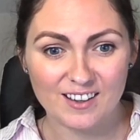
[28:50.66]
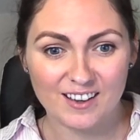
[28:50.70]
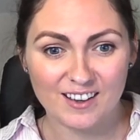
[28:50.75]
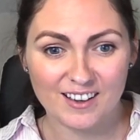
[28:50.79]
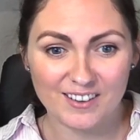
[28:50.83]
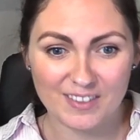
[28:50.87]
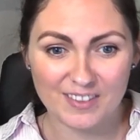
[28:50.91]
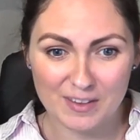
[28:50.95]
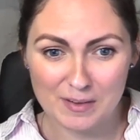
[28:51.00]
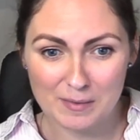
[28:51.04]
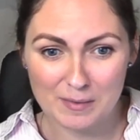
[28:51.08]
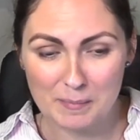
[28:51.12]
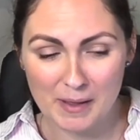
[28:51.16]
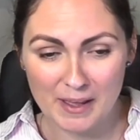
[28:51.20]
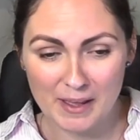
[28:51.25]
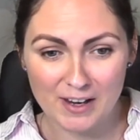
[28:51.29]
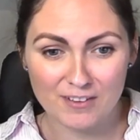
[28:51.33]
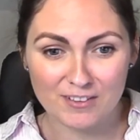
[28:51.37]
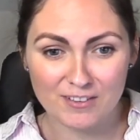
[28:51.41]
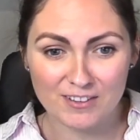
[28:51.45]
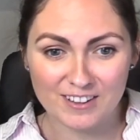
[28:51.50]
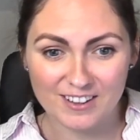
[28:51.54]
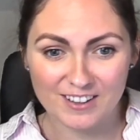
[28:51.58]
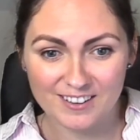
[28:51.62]
other
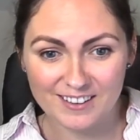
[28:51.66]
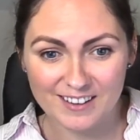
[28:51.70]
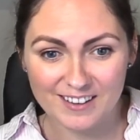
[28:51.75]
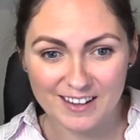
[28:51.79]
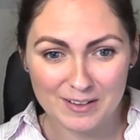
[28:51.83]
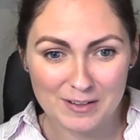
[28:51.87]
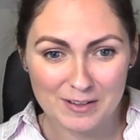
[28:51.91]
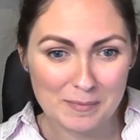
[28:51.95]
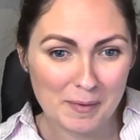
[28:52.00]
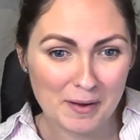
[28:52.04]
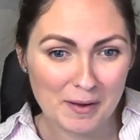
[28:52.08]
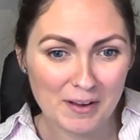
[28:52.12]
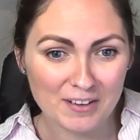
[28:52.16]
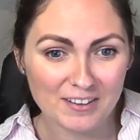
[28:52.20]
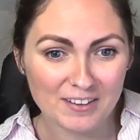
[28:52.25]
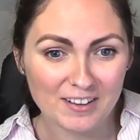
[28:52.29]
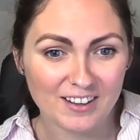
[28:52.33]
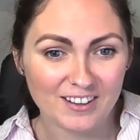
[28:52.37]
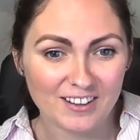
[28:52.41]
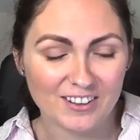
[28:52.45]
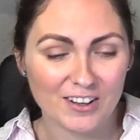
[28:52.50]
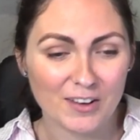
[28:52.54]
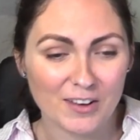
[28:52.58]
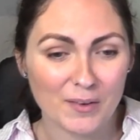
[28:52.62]
parent and their new partner.
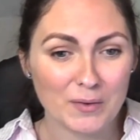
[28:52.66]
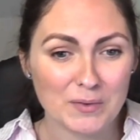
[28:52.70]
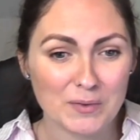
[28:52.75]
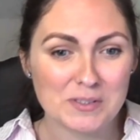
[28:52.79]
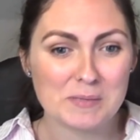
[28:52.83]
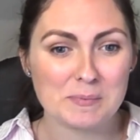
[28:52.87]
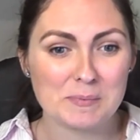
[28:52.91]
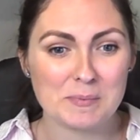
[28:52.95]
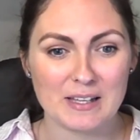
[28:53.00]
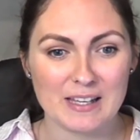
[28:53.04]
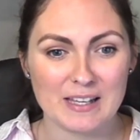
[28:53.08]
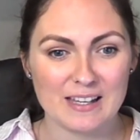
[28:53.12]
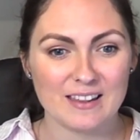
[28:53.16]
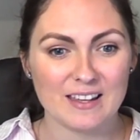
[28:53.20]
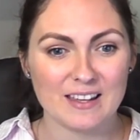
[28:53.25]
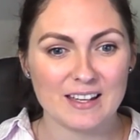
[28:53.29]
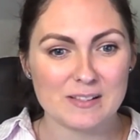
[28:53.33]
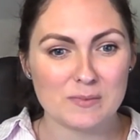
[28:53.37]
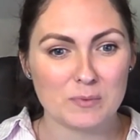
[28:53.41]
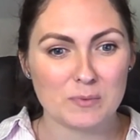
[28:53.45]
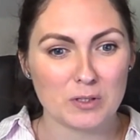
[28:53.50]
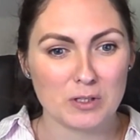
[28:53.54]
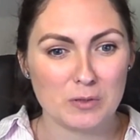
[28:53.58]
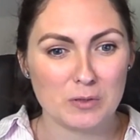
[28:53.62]
Ultimately,
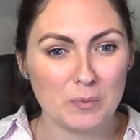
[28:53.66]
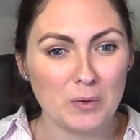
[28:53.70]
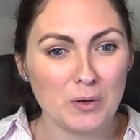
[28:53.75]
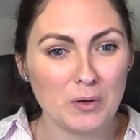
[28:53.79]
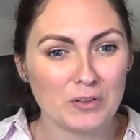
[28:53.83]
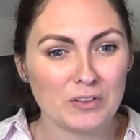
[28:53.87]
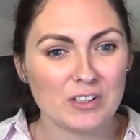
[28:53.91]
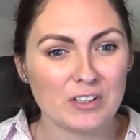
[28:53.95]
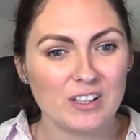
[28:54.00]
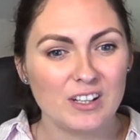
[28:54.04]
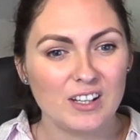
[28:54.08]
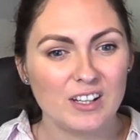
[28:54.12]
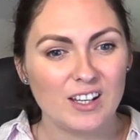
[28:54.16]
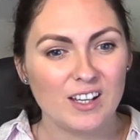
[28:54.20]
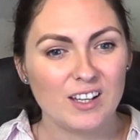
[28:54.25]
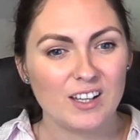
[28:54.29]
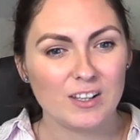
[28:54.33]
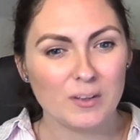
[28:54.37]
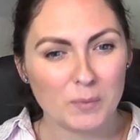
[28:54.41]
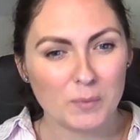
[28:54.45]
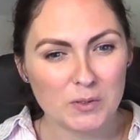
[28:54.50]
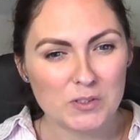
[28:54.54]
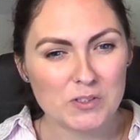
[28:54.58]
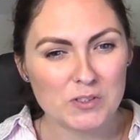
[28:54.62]
that's what you want.
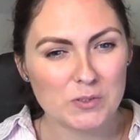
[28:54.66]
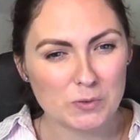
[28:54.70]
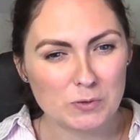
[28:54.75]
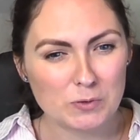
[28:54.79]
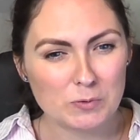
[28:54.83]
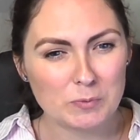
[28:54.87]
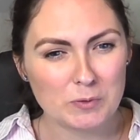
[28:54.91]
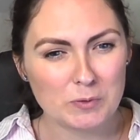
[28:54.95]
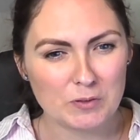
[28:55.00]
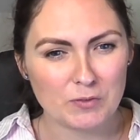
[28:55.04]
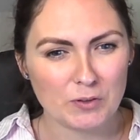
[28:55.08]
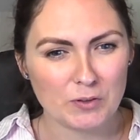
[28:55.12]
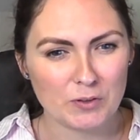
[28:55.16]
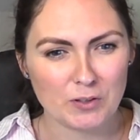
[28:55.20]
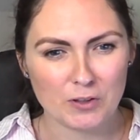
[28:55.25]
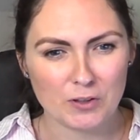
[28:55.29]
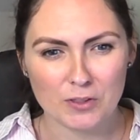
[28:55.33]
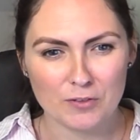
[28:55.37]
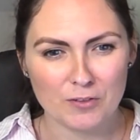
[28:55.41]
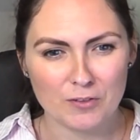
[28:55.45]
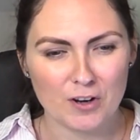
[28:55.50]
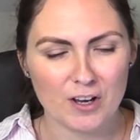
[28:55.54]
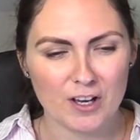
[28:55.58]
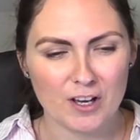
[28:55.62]
You want to all move on and
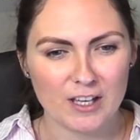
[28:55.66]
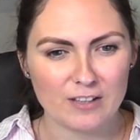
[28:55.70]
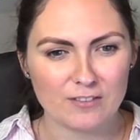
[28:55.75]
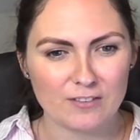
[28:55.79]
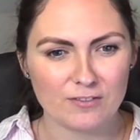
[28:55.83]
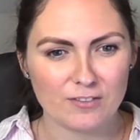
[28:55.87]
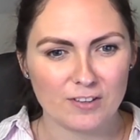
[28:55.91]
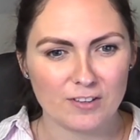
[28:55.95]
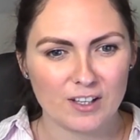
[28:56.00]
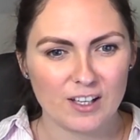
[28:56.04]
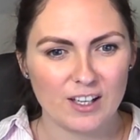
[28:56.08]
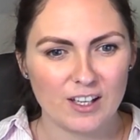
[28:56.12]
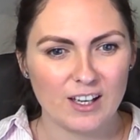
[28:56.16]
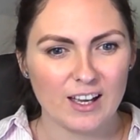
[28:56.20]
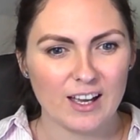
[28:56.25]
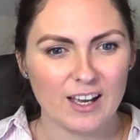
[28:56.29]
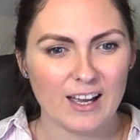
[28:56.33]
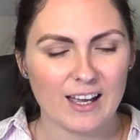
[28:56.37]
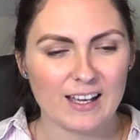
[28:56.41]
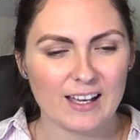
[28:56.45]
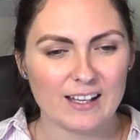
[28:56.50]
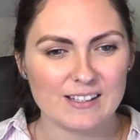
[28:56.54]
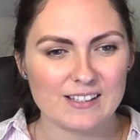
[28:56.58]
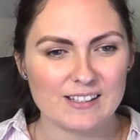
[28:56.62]
thrive.
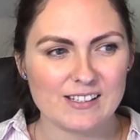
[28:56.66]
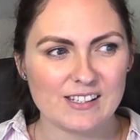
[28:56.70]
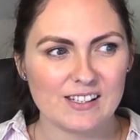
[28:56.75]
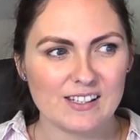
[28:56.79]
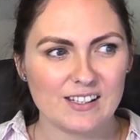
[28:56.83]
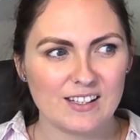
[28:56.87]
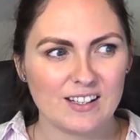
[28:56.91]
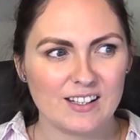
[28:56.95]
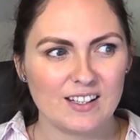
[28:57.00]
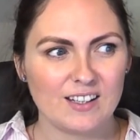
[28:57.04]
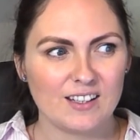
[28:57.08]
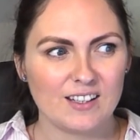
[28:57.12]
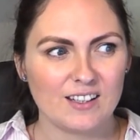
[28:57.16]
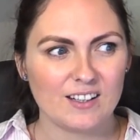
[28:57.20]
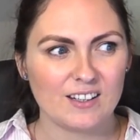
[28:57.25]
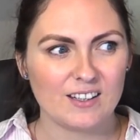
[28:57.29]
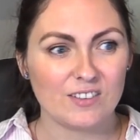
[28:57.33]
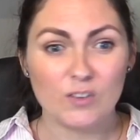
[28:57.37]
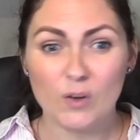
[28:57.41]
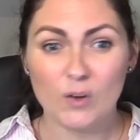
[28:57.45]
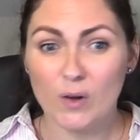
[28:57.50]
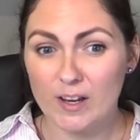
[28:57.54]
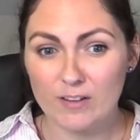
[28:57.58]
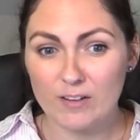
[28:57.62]
And
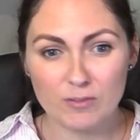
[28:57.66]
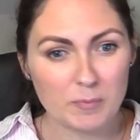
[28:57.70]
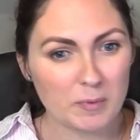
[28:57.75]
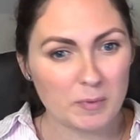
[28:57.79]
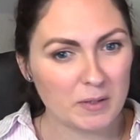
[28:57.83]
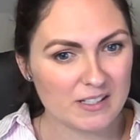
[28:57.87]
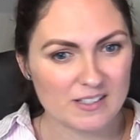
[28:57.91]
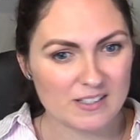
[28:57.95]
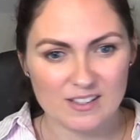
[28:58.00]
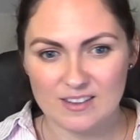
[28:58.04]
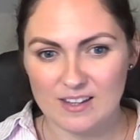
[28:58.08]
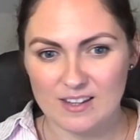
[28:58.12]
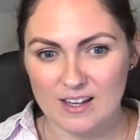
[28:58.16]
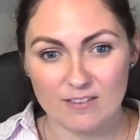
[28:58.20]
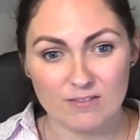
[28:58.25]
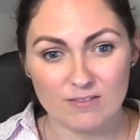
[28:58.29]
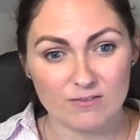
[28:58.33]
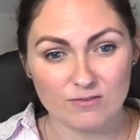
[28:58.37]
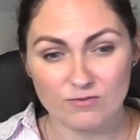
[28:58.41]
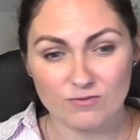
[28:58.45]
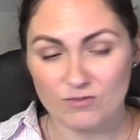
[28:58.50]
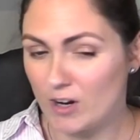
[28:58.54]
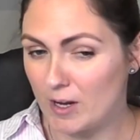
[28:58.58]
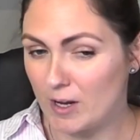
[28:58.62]
not everybody's in that
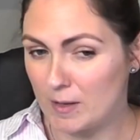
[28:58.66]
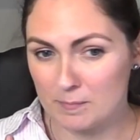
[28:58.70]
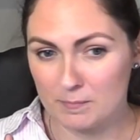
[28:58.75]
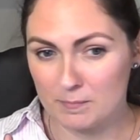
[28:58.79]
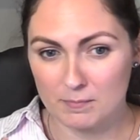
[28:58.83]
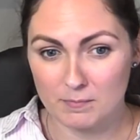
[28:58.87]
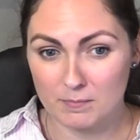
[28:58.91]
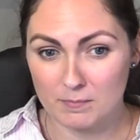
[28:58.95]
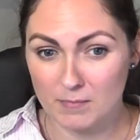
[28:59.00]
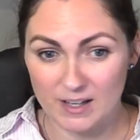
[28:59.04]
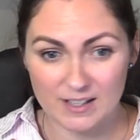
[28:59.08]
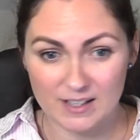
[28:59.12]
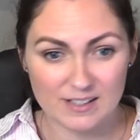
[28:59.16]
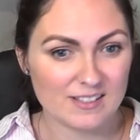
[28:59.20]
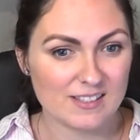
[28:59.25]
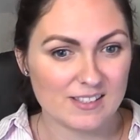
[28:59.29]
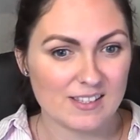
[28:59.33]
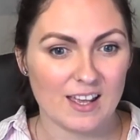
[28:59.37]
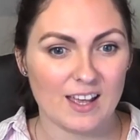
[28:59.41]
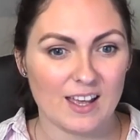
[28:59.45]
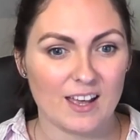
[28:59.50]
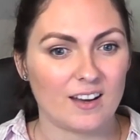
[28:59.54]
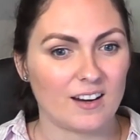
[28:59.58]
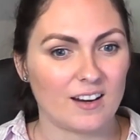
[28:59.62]
right
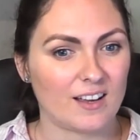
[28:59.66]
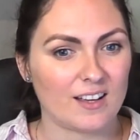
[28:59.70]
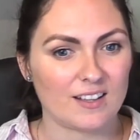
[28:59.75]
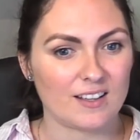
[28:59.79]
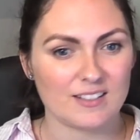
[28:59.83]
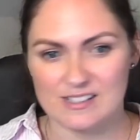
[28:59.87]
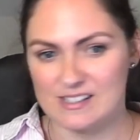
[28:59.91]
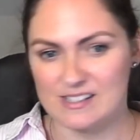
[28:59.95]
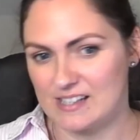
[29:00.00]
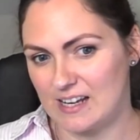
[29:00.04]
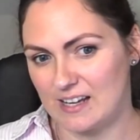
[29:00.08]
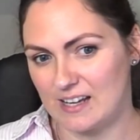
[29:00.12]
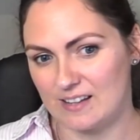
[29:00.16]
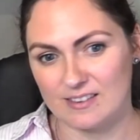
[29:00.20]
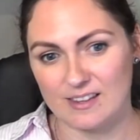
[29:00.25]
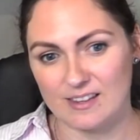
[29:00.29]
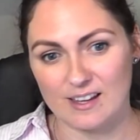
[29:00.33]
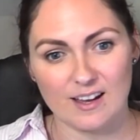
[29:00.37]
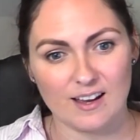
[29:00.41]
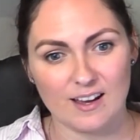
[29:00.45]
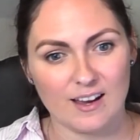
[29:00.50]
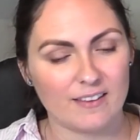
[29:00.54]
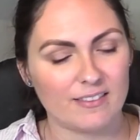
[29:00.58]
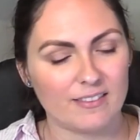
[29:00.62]
mindset, and I understand
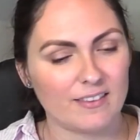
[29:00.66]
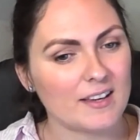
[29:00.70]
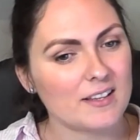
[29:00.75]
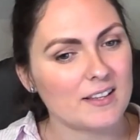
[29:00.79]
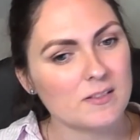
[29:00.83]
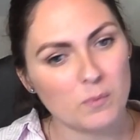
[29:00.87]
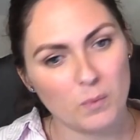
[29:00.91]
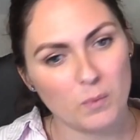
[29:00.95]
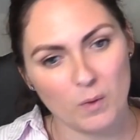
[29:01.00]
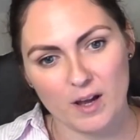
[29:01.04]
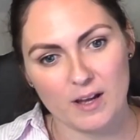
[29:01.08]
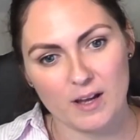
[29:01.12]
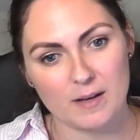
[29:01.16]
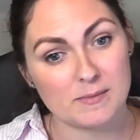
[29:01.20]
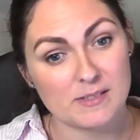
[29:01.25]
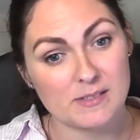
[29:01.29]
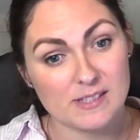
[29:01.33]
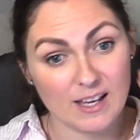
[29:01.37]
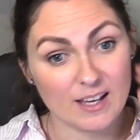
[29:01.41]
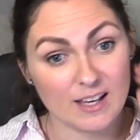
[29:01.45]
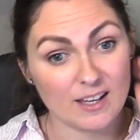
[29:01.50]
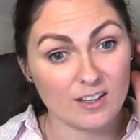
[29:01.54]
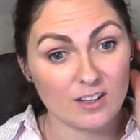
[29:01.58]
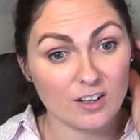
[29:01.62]
that. And that's why I'm
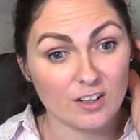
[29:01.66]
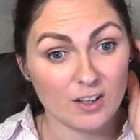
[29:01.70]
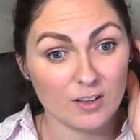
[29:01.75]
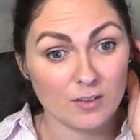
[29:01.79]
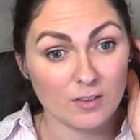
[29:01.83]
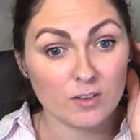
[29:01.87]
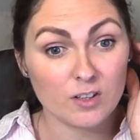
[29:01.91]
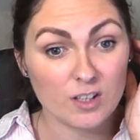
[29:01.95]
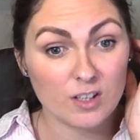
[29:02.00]
saying,